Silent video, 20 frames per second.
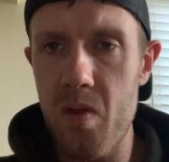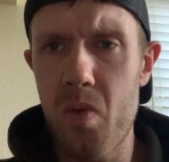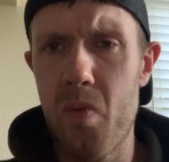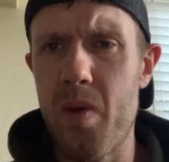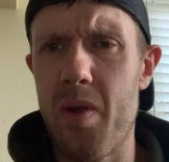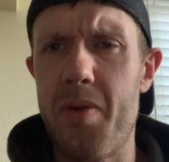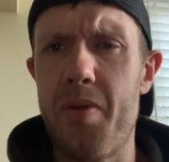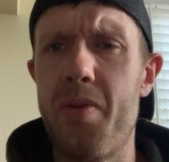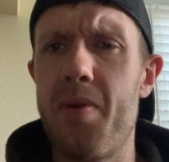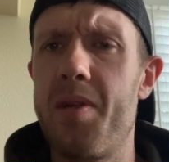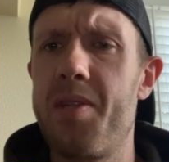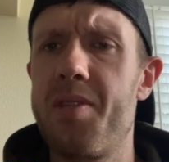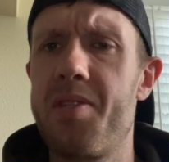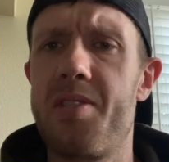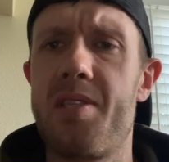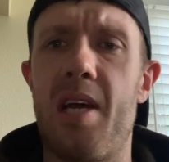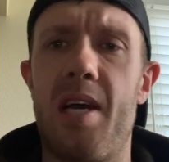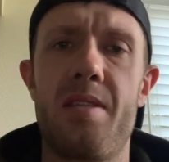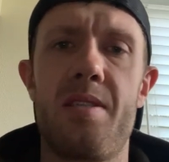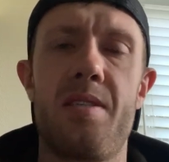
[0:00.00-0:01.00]
we were doing
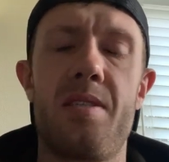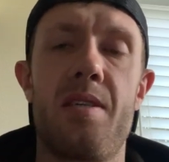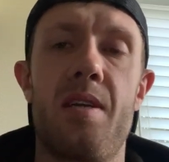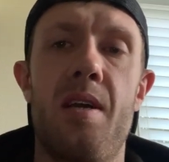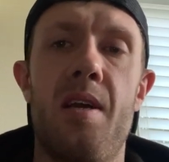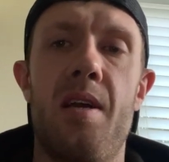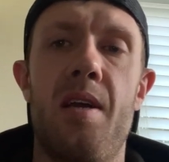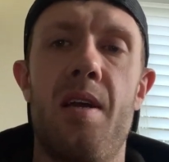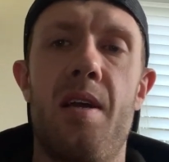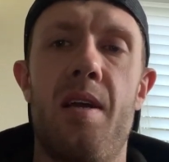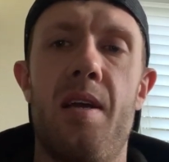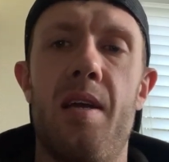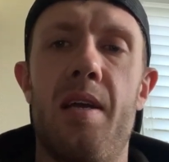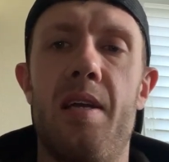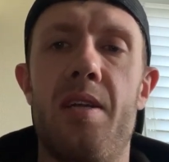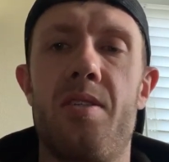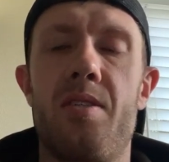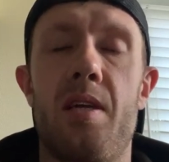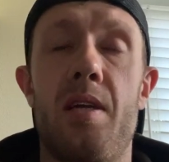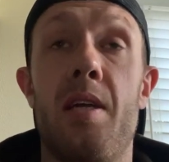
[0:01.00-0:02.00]
sets.
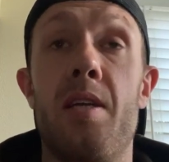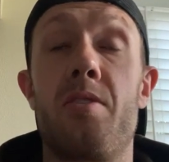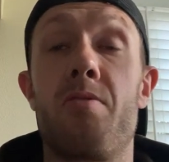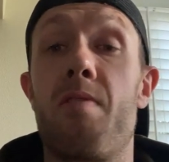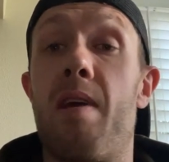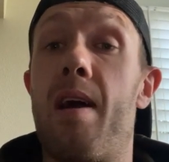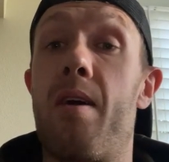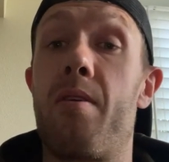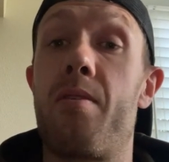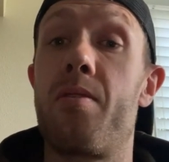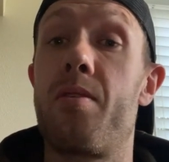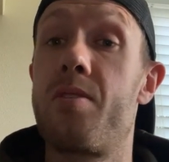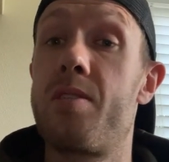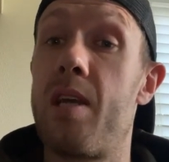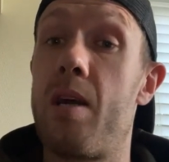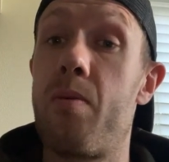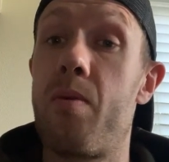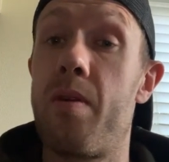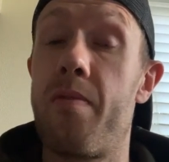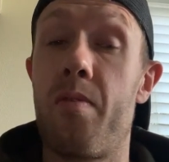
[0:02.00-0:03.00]
Each each round or
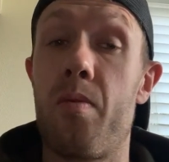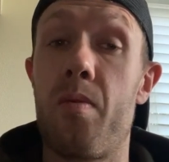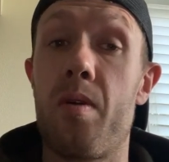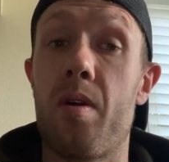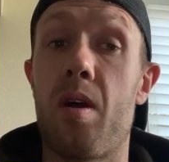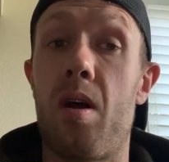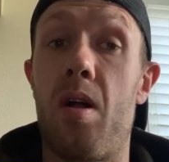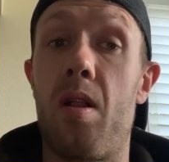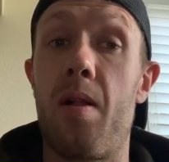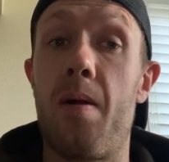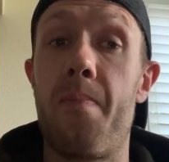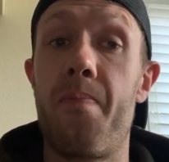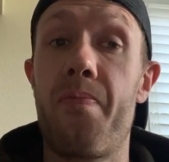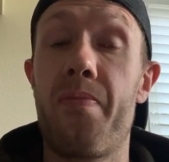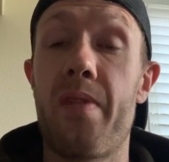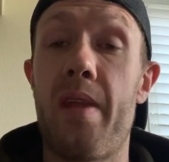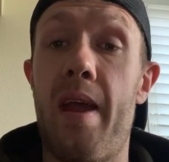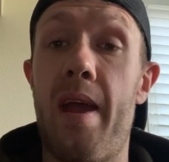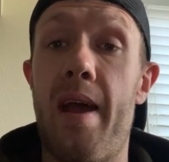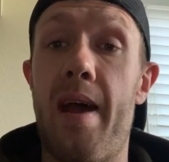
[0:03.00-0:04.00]
set, whatever you want to call it,
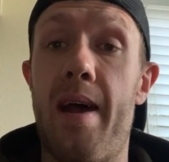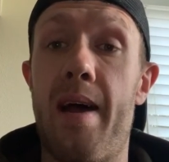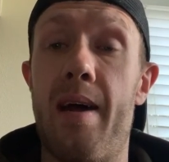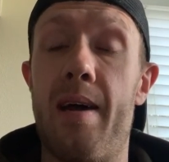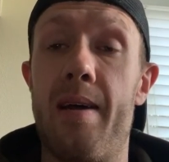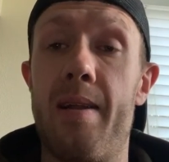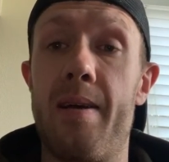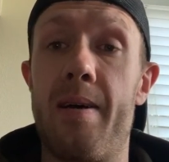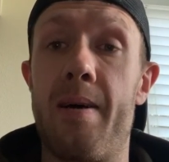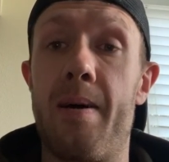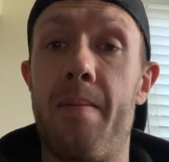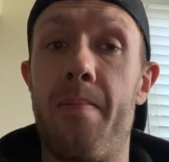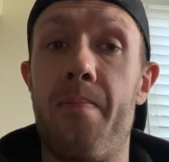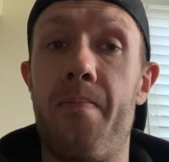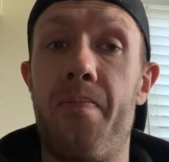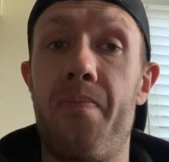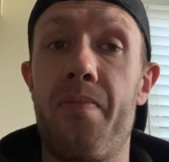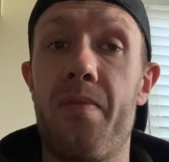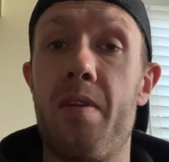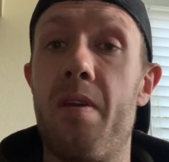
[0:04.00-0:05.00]
had
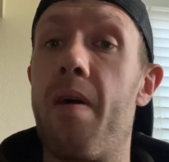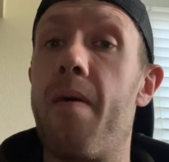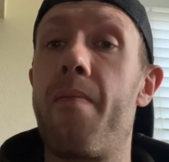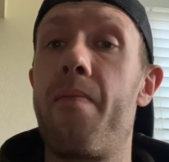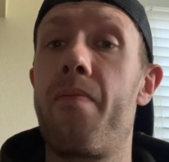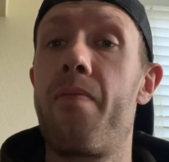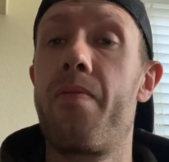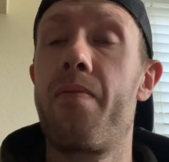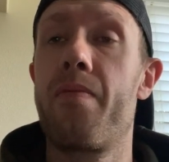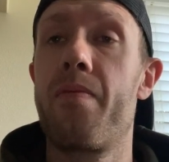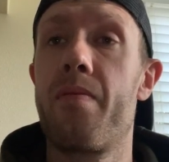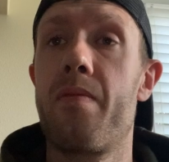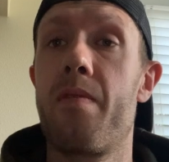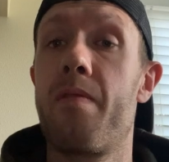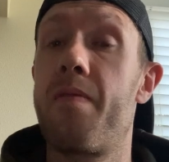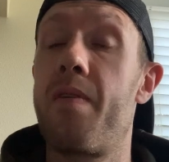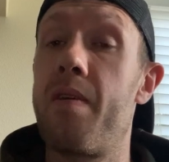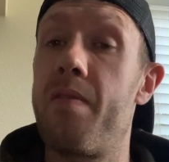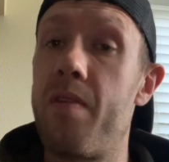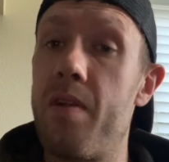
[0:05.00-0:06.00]
um,
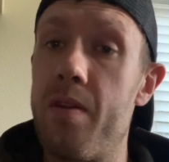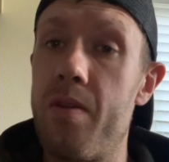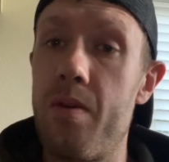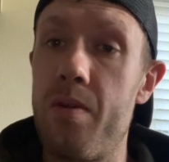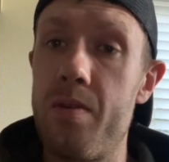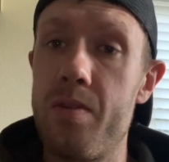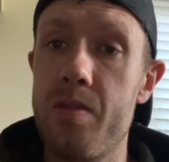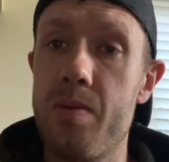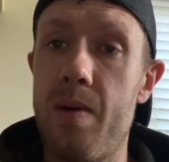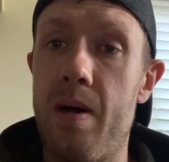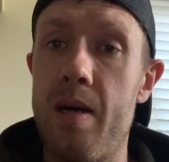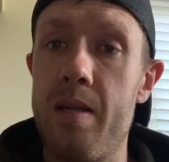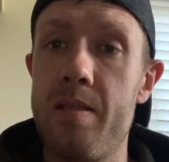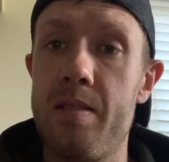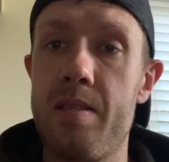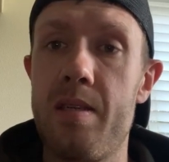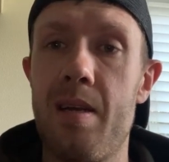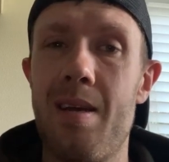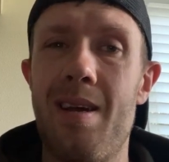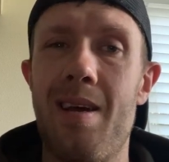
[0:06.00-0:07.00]
15 total
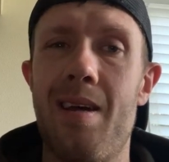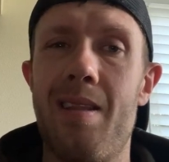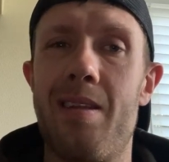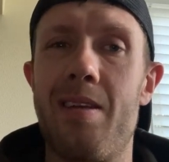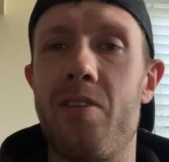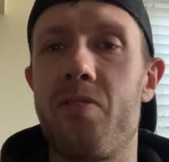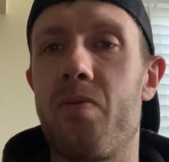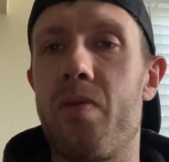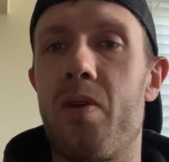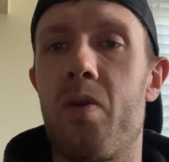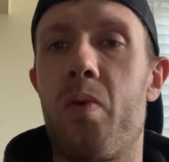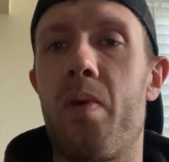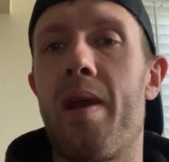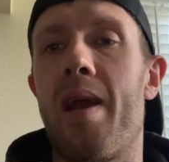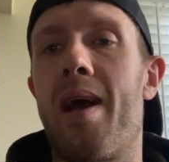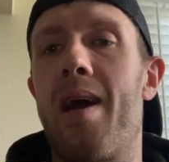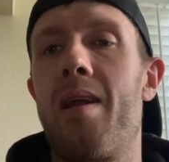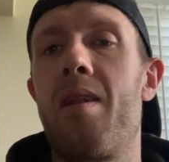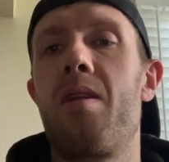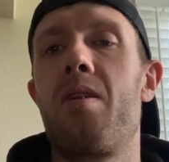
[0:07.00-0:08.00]
squats. This week we
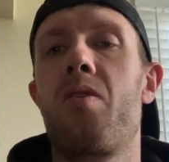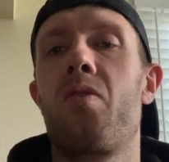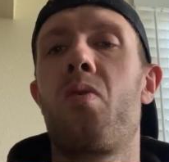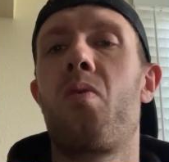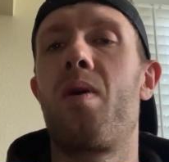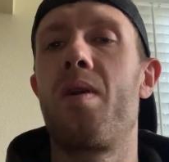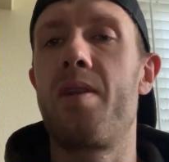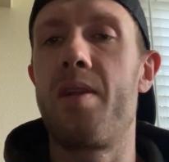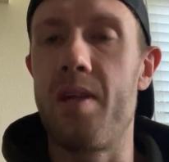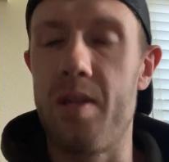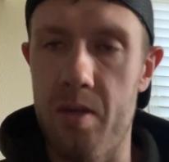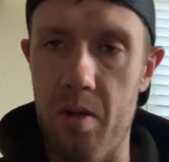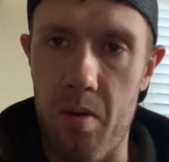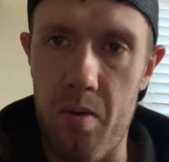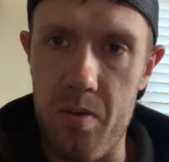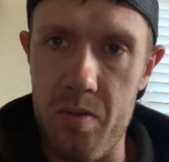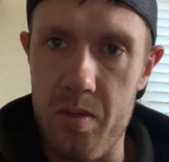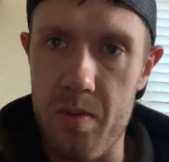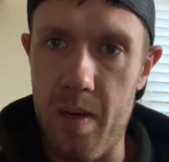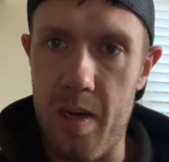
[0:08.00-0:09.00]
had 20
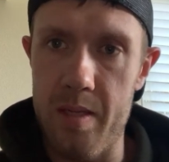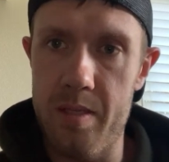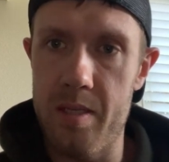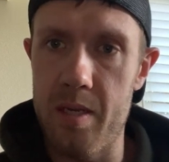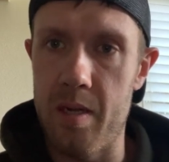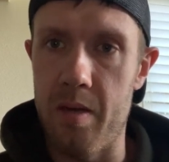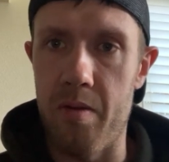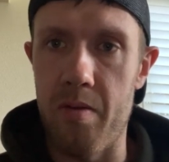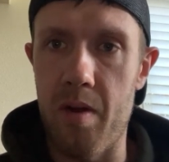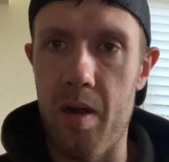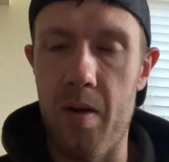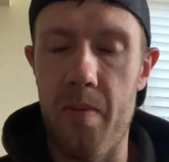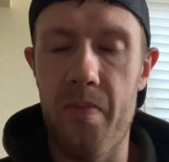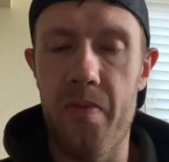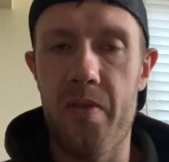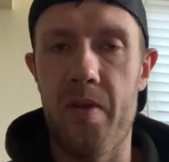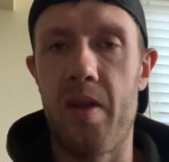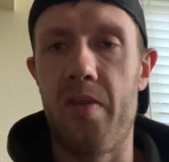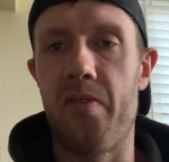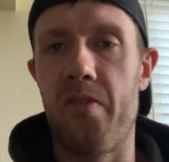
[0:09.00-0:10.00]
total squats in a row.
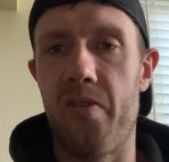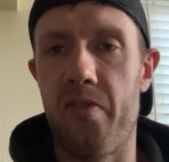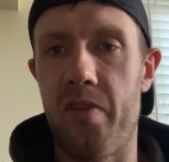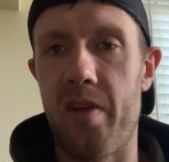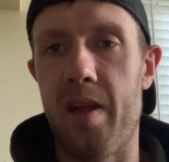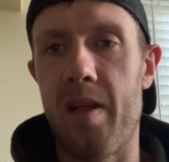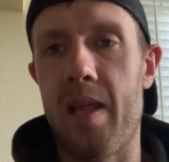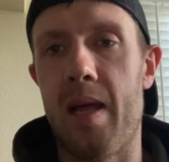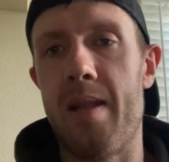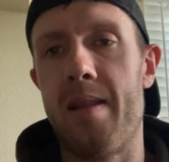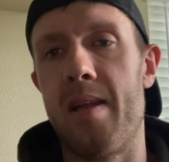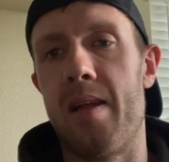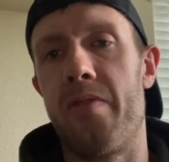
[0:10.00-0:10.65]
So as you see, that